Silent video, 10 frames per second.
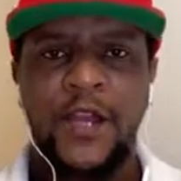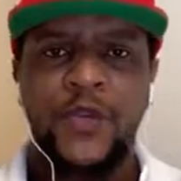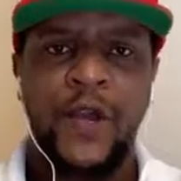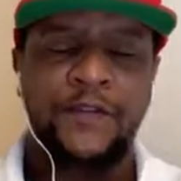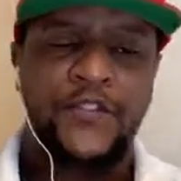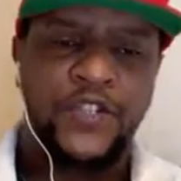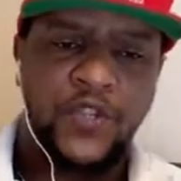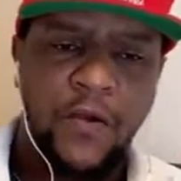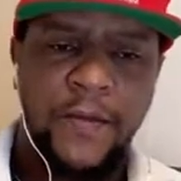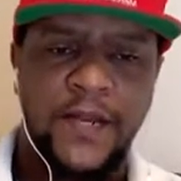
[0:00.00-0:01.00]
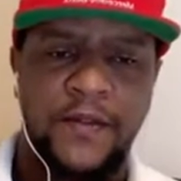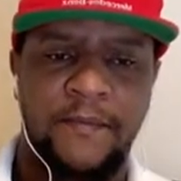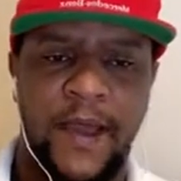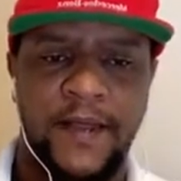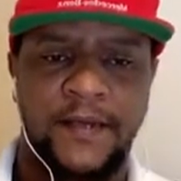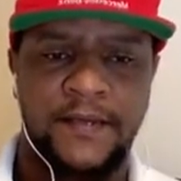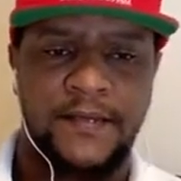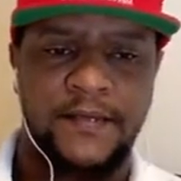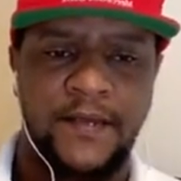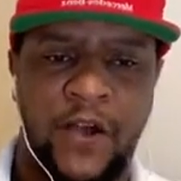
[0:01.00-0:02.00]
You have so many
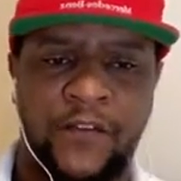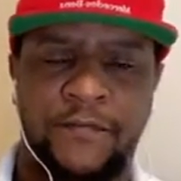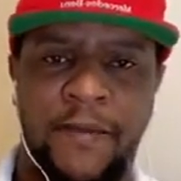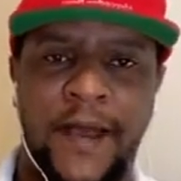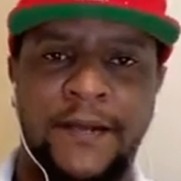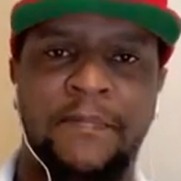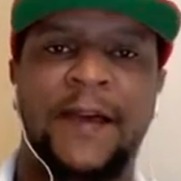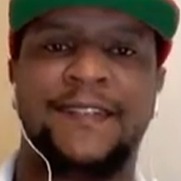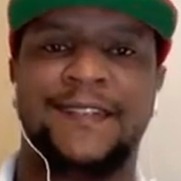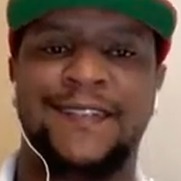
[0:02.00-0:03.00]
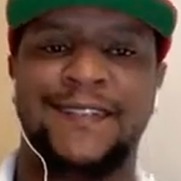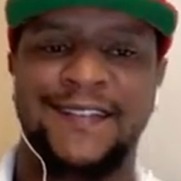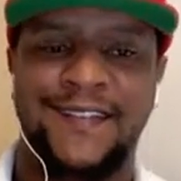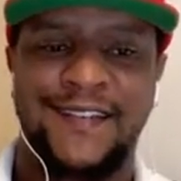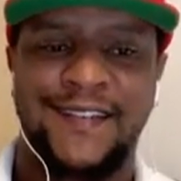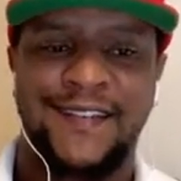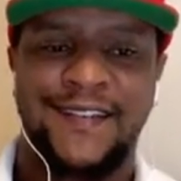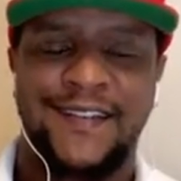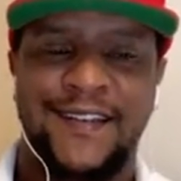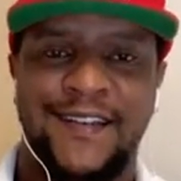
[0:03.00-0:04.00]
reminders of bad past
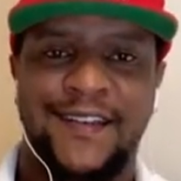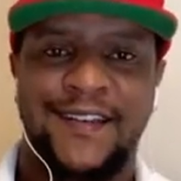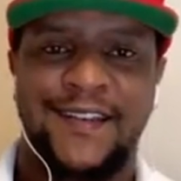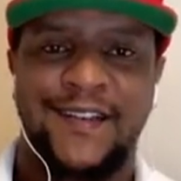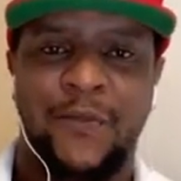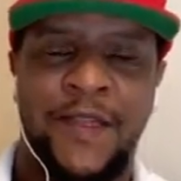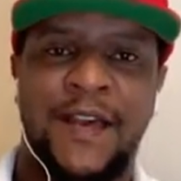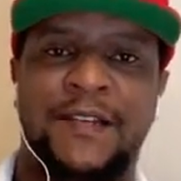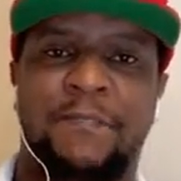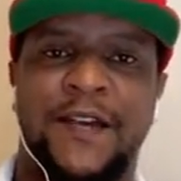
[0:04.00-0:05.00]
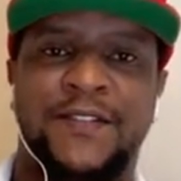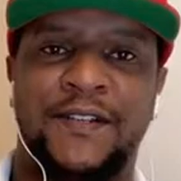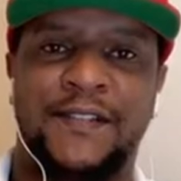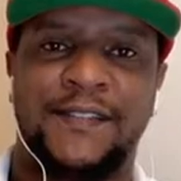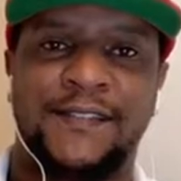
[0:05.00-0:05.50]
with that person.